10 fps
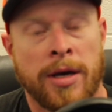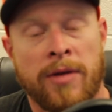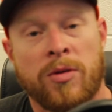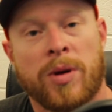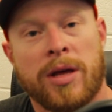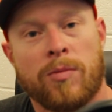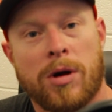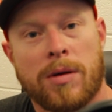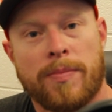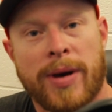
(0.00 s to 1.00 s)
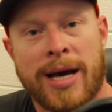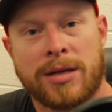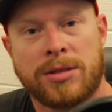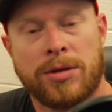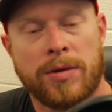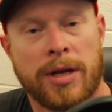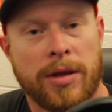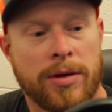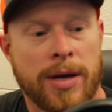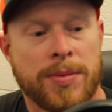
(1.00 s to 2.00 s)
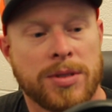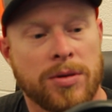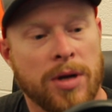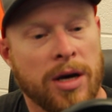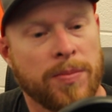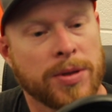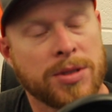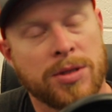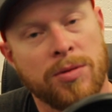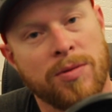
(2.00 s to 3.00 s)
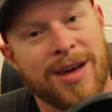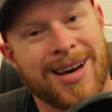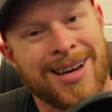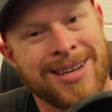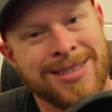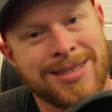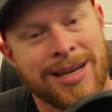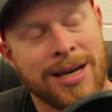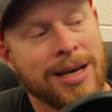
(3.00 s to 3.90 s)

Hey everybody, and welcome back to another episode of Pursue the Hunt